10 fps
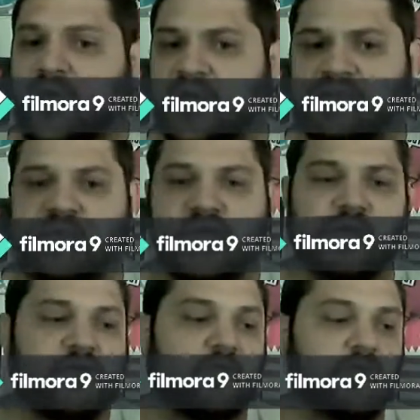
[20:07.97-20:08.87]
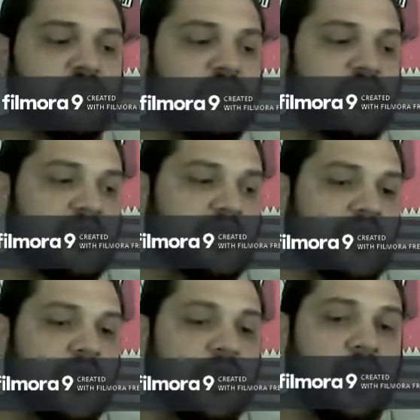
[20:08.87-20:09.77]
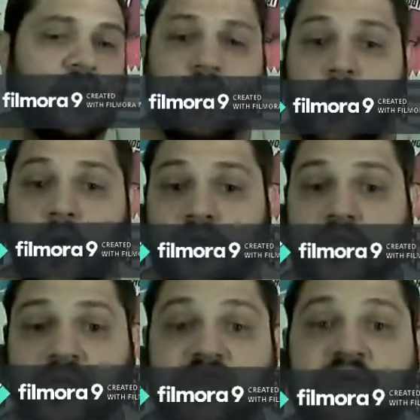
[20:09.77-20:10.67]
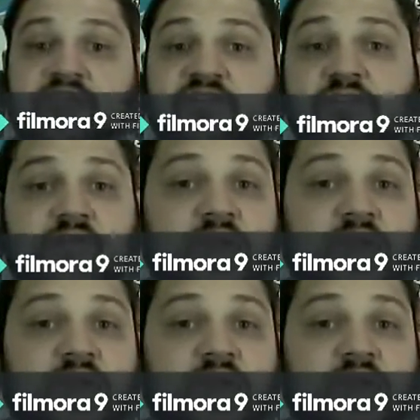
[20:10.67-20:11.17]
headset, your Bluetooth headset, hardline connection,